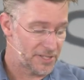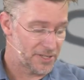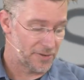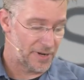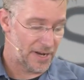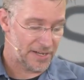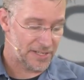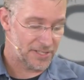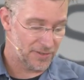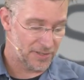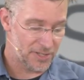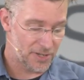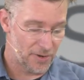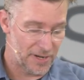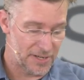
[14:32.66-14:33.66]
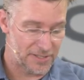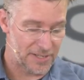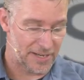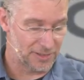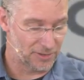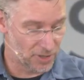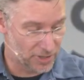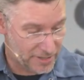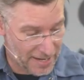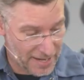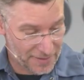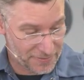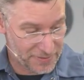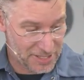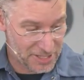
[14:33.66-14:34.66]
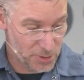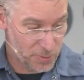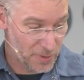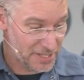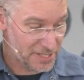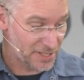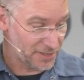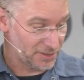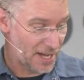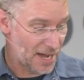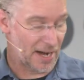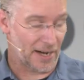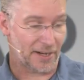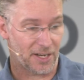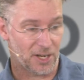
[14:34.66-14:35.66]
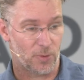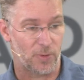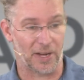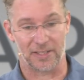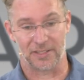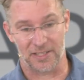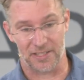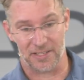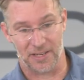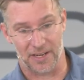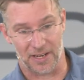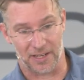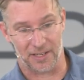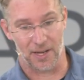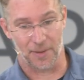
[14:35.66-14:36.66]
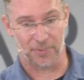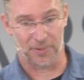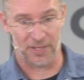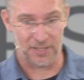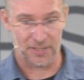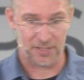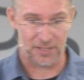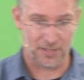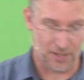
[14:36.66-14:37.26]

so next, let's go ahead and take a look at the twist lock quick disconnect couplings.